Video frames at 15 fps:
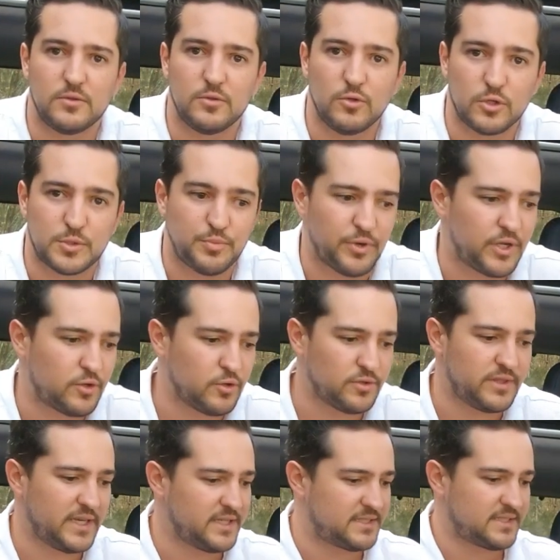looks pretty good.
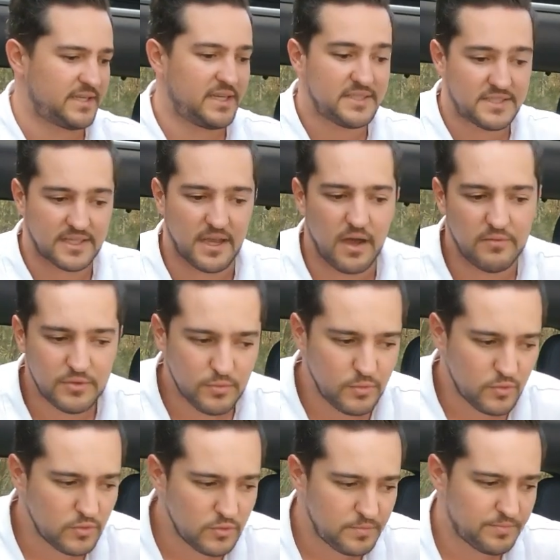These seats are
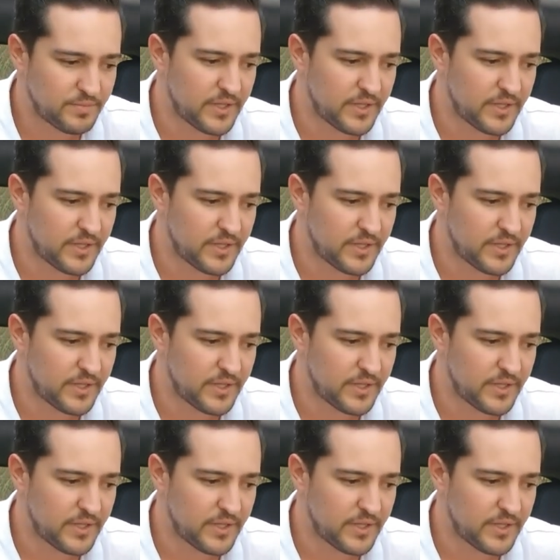comfortable.